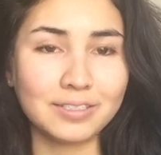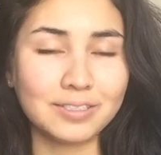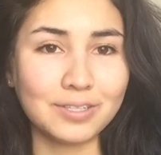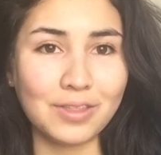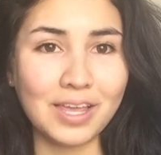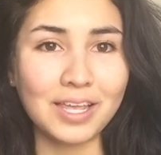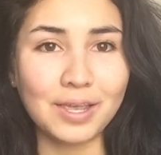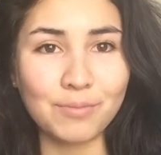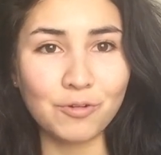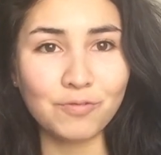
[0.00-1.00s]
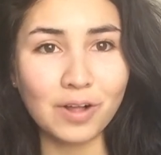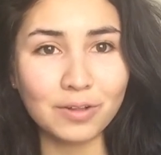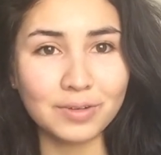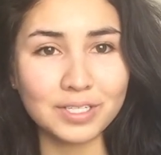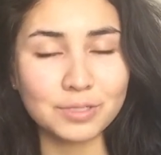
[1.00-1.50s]
so they can get more
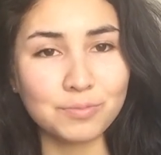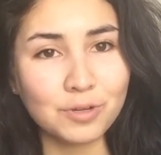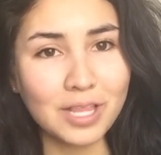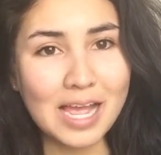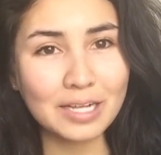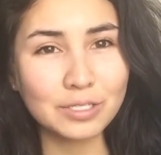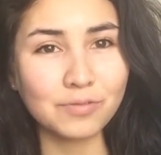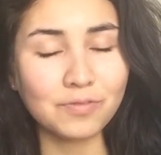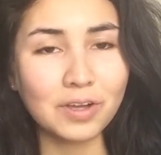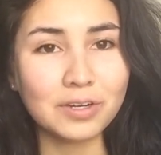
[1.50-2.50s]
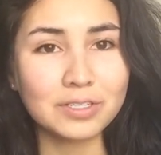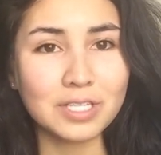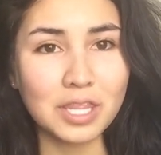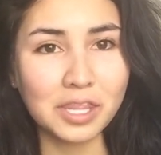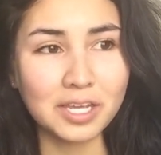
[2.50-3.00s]
followers and more likes on
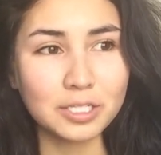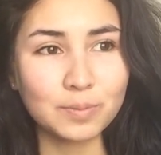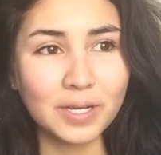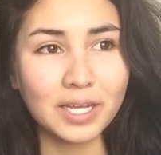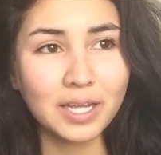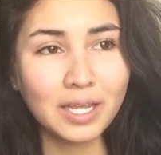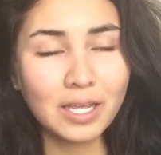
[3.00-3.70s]
photos and things, but